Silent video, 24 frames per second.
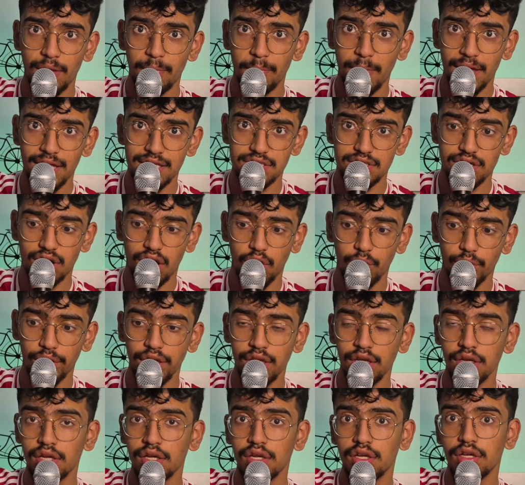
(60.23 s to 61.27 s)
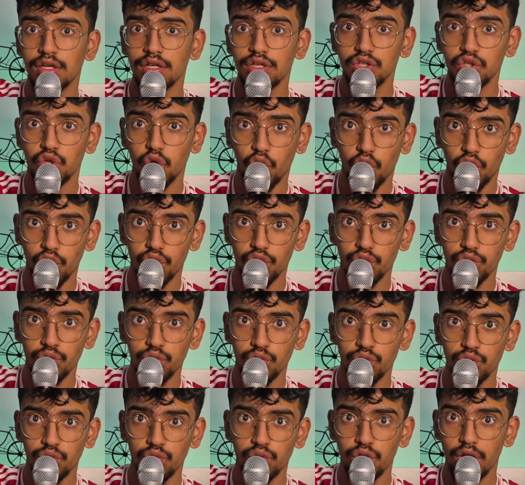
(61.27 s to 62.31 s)
Mazraoui, Dorgu,
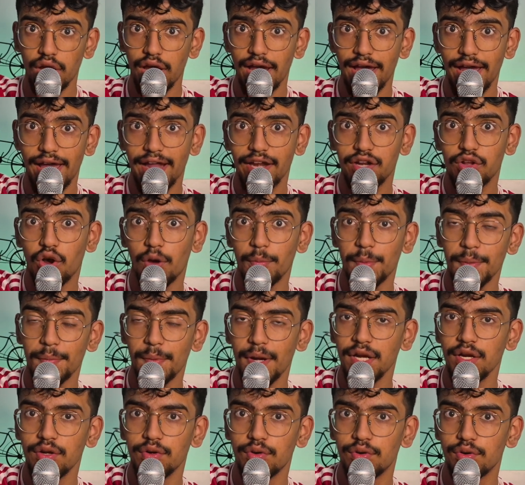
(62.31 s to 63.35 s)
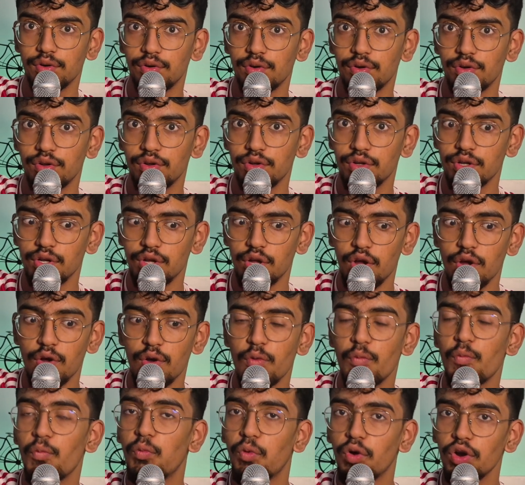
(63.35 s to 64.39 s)
and Kobe Mino.
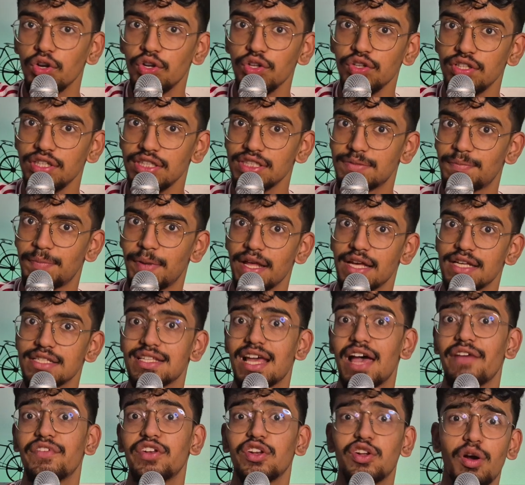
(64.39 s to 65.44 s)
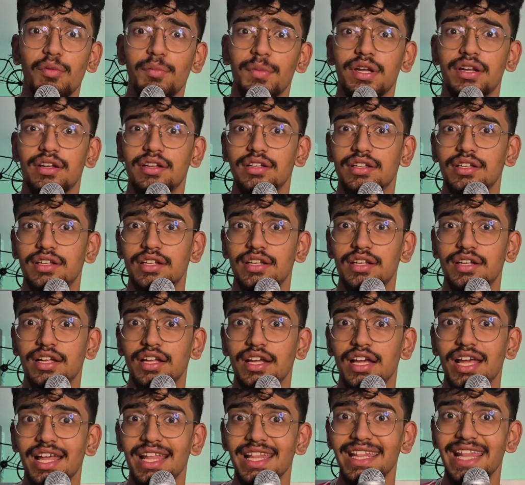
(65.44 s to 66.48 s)
What do these players have in common?
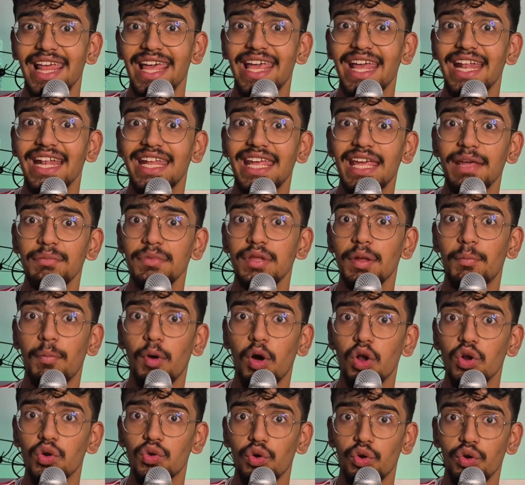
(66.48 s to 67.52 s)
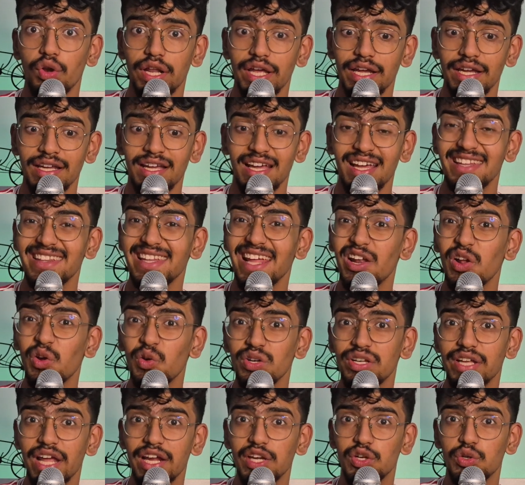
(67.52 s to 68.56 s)
They can keep the ball rolling, they
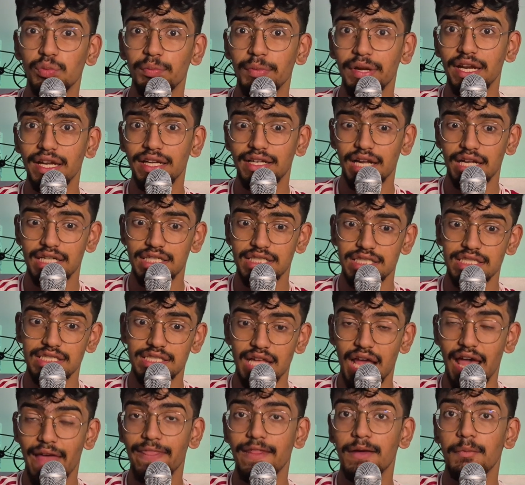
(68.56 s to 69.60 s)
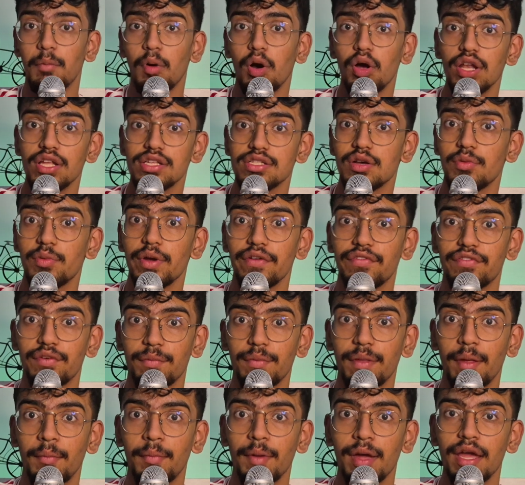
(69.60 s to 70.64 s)
don't take too many touches, and the ball is away from
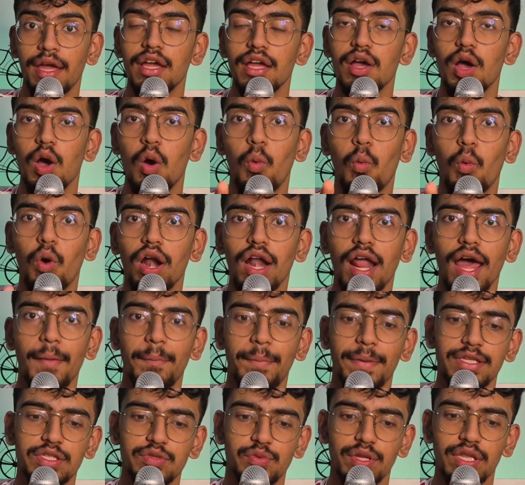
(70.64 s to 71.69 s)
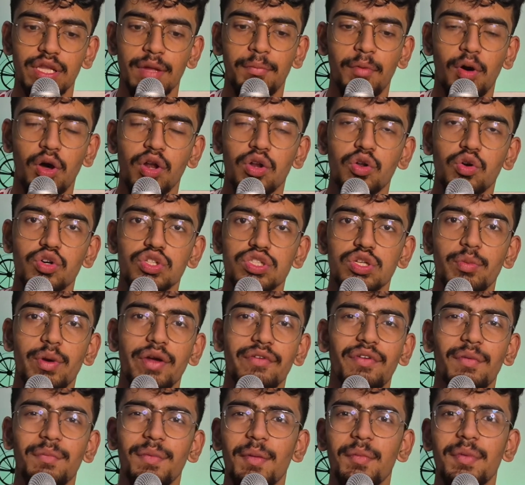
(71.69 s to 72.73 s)
them. What happens when the ball goes away
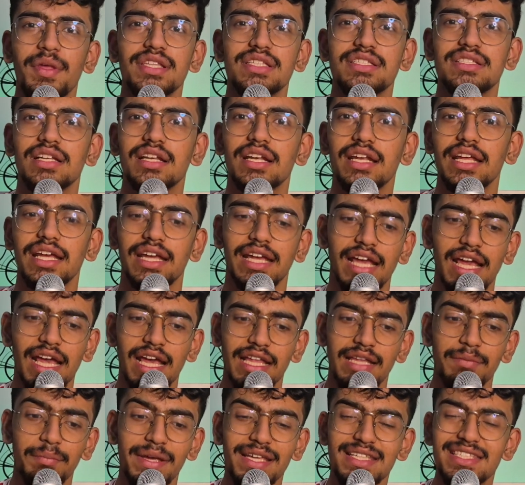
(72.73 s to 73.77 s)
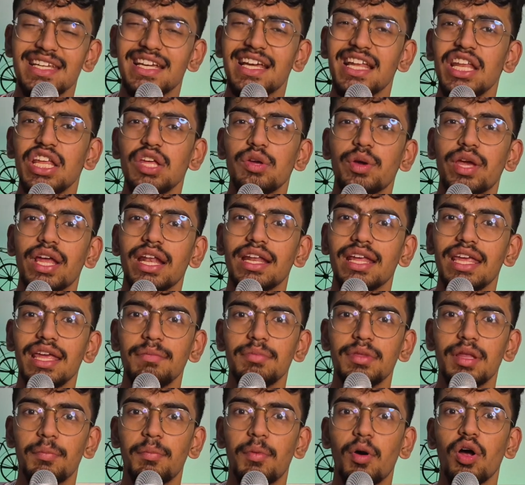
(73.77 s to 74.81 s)
from them instantly? Basically, you can keep
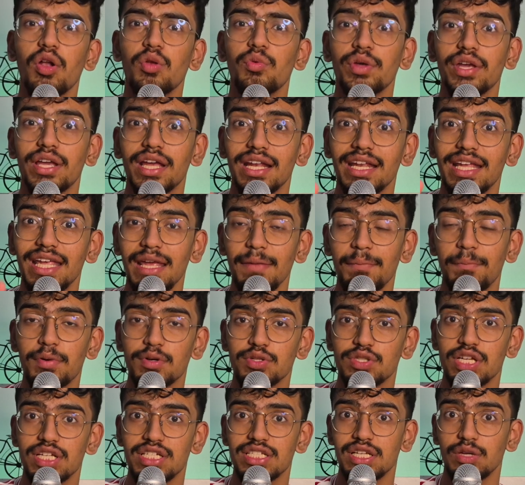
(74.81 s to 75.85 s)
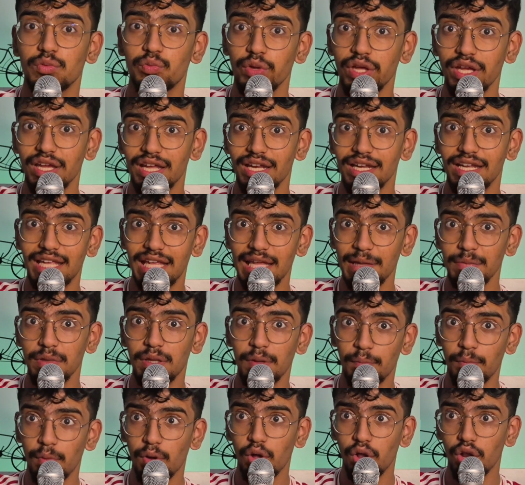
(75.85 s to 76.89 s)
the ball, we can keep possession, we can keep the
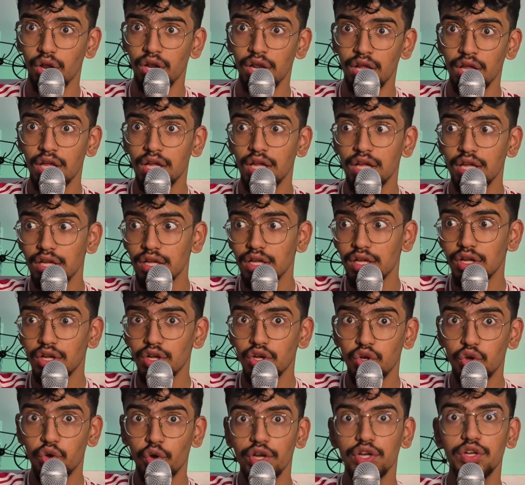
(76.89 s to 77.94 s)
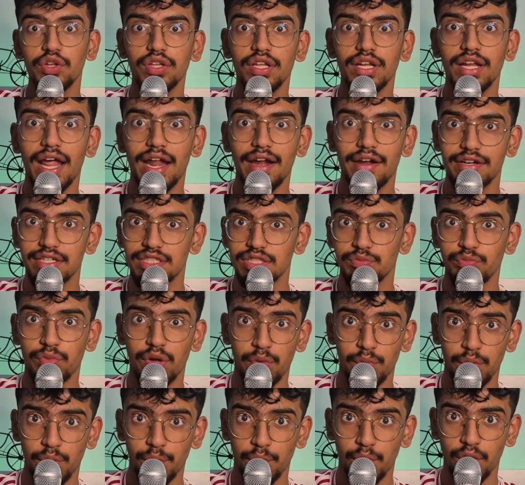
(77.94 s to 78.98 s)
ball going to the direction where
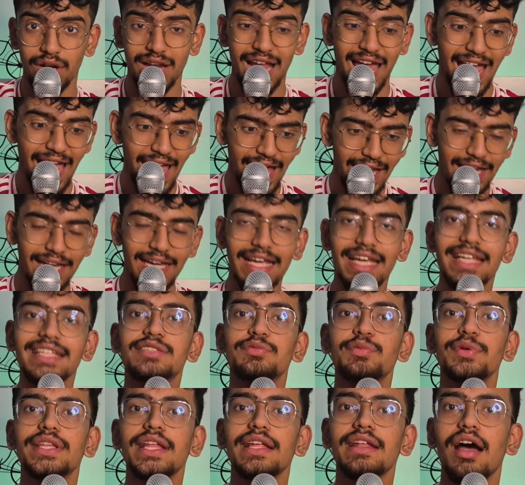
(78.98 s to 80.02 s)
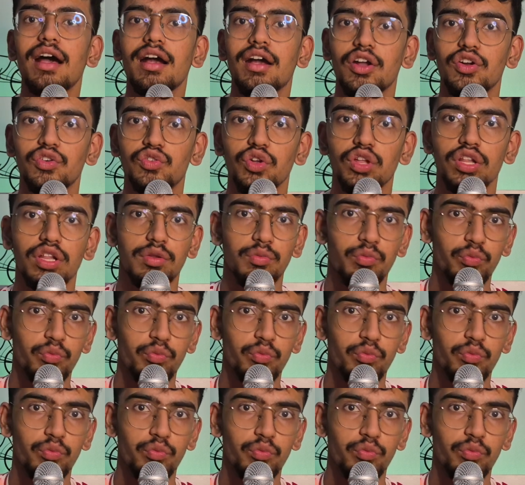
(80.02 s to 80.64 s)
we want, and it's within our control.